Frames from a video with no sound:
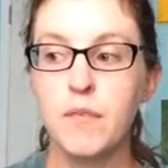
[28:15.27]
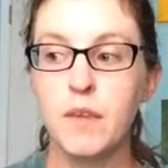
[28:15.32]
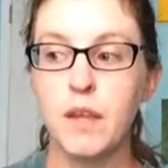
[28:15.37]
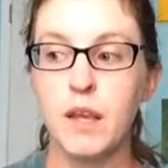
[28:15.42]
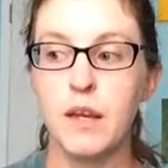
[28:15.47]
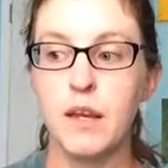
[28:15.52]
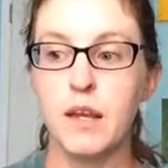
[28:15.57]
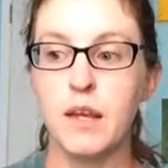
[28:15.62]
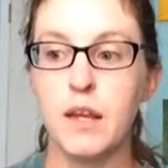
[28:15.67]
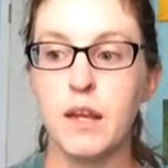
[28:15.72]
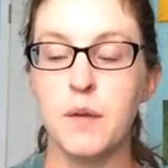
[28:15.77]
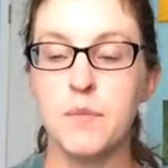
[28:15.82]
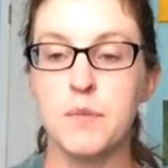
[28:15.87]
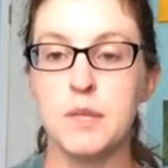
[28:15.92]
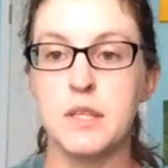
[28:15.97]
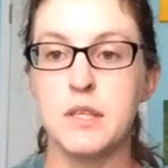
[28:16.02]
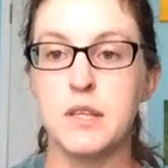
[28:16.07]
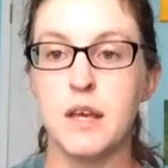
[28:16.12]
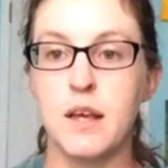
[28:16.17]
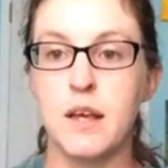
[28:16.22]
and it comes
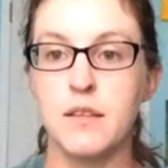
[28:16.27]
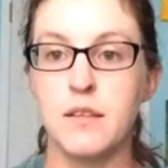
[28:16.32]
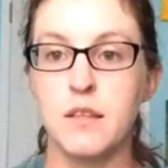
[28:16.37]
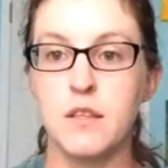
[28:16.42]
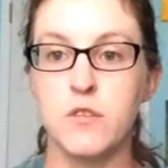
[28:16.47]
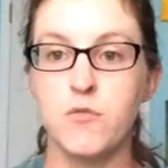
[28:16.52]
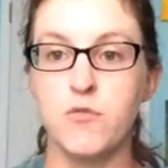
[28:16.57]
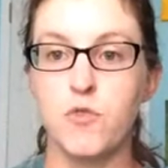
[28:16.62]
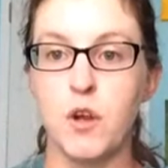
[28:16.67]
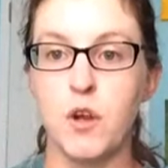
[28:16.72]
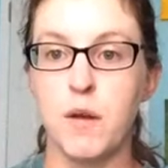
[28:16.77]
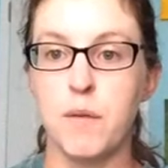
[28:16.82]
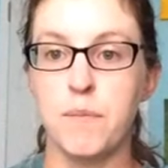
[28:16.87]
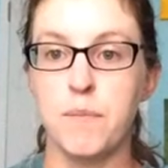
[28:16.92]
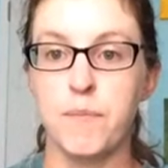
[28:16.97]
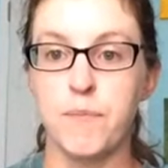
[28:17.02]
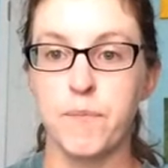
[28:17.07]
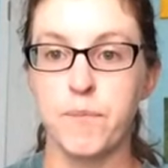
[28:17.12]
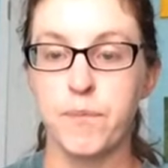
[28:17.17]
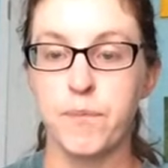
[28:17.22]
in sizes
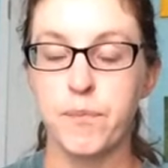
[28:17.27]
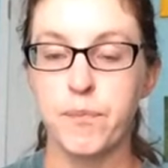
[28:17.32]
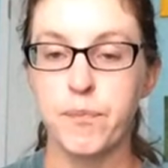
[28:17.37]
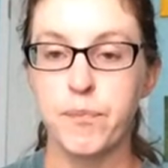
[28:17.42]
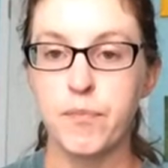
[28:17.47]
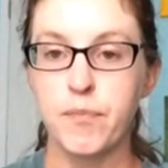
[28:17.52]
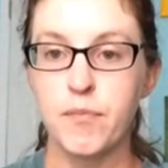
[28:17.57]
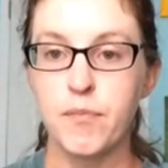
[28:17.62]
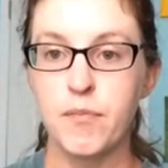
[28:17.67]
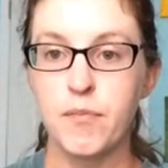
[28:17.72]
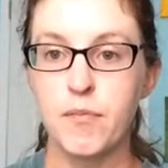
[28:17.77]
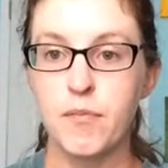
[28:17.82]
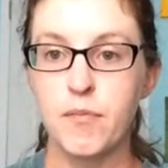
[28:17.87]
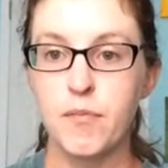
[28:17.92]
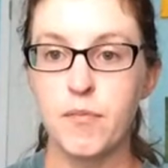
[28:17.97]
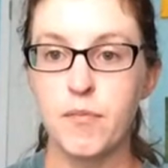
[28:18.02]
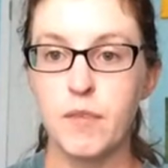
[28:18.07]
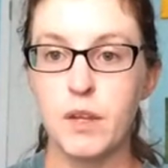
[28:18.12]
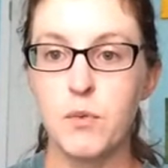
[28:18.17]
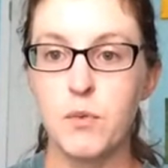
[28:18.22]
from,
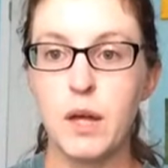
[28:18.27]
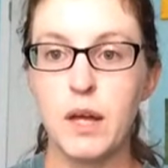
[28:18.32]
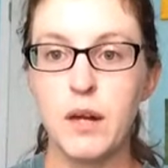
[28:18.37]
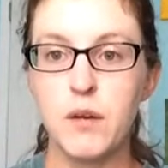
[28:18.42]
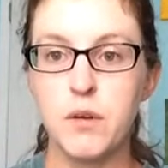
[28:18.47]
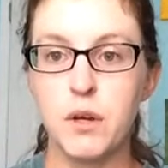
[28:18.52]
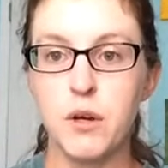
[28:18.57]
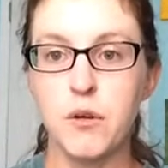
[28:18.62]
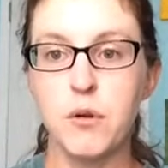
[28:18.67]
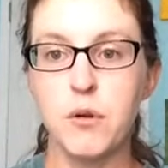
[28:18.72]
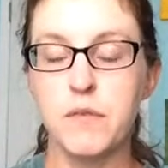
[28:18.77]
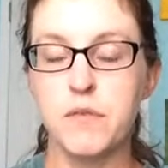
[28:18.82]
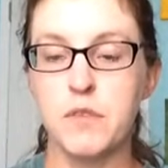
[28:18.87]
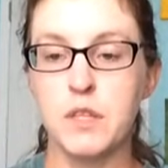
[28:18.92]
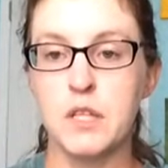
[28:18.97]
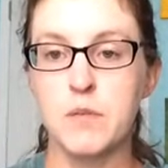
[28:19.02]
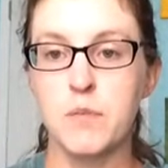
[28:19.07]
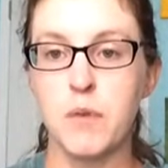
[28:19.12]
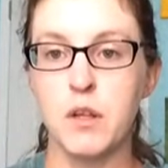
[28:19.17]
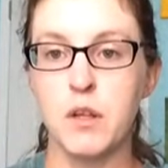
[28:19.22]
well, I don't know if
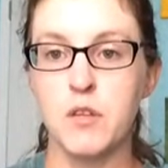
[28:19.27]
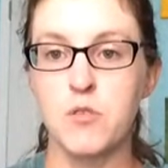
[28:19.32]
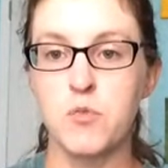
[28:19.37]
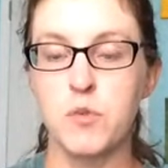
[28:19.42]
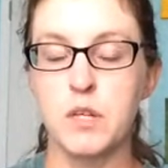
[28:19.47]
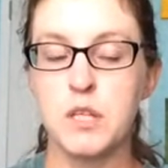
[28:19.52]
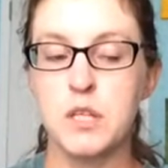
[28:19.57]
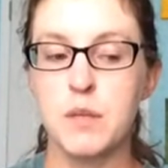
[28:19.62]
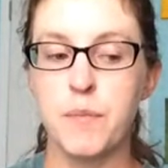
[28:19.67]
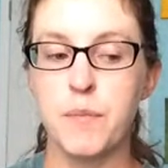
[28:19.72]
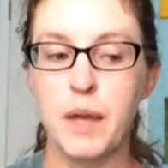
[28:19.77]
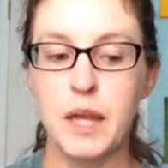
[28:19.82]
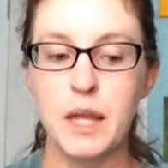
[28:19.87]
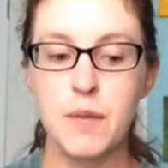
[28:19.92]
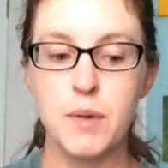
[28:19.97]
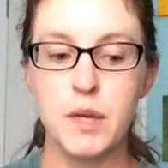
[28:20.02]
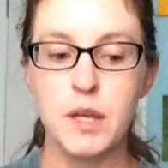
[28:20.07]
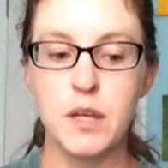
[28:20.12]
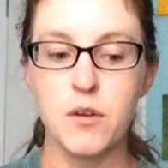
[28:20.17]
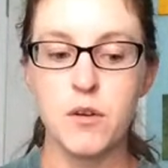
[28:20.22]
the smallest one is a
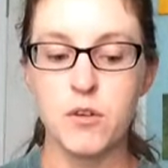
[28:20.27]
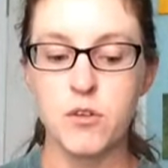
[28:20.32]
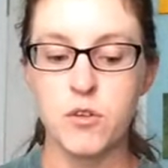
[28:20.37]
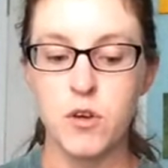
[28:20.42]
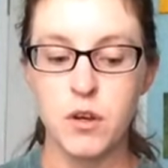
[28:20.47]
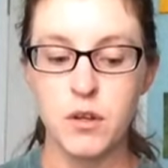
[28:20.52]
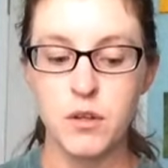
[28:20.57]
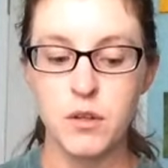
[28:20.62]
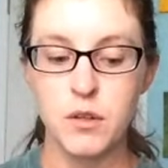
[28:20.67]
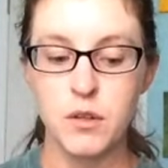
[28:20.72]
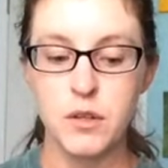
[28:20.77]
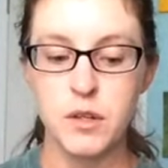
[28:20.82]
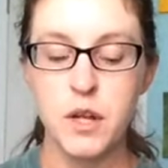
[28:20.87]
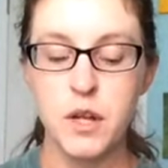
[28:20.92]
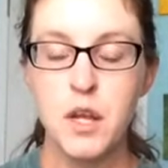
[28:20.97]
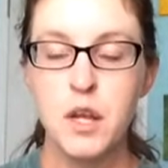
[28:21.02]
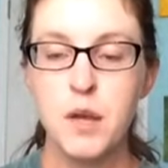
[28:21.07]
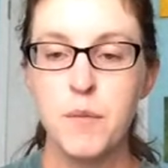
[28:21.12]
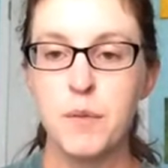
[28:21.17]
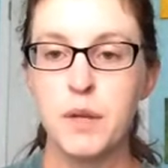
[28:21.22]
baby or a toddler,
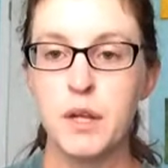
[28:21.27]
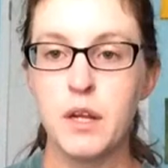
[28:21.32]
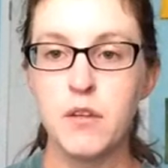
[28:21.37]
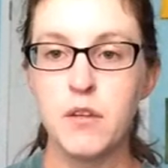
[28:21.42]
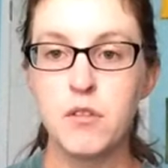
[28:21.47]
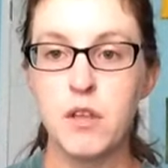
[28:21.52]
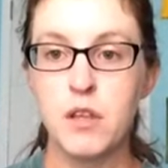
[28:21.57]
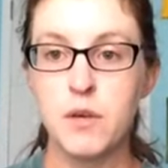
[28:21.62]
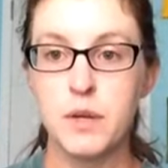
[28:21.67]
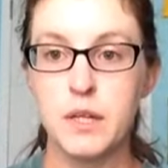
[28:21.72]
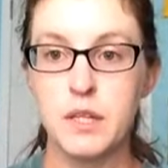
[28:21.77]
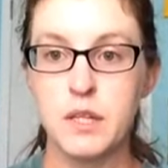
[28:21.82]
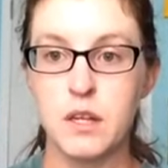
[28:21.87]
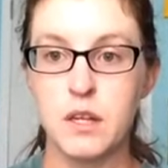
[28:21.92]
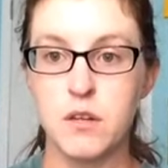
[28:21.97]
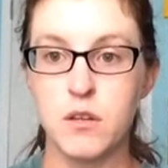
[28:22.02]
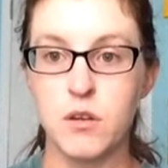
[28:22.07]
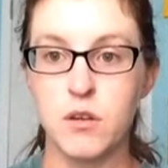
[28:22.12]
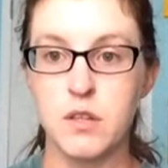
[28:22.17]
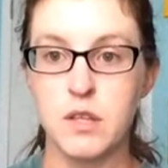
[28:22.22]
but it goes all the way to
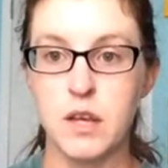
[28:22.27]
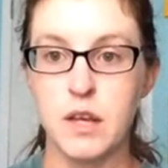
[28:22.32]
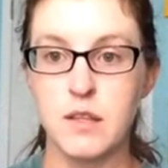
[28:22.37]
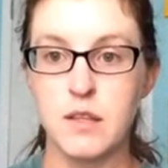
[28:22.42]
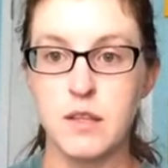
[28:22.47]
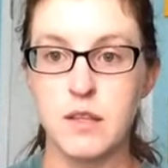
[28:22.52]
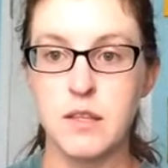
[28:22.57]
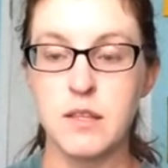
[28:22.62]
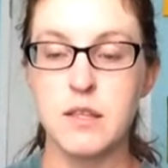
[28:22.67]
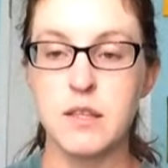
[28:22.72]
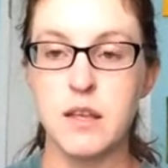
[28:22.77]
adult sizes.